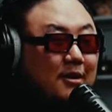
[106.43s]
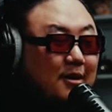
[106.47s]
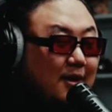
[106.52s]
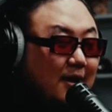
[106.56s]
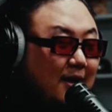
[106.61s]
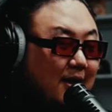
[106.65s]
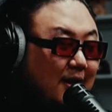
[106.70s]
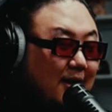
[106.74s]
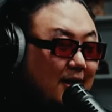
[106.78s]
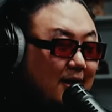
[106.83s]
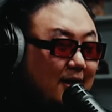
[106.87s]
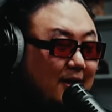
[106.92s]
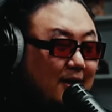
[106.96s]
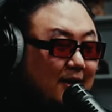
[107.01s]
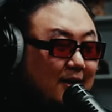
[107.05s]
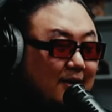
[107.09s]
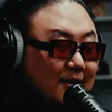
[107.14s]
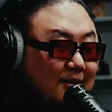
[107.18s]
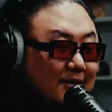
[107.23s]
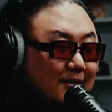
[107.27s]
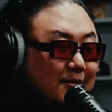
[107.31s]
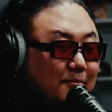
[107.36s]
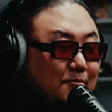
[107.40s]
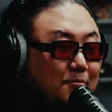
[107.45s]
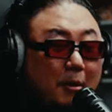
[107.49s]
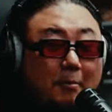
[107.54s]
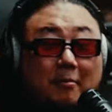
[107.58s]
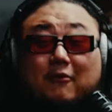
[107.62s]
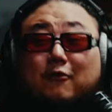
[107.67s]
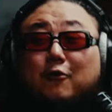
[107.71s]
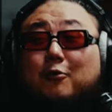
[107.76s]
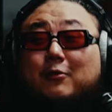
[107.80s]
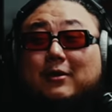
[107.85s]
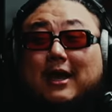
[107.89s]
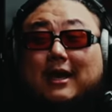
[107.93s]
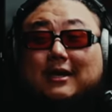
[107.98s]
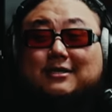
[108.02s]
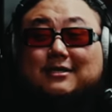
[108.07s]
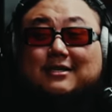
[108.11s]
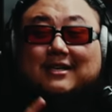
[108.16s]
Uh, but before we actually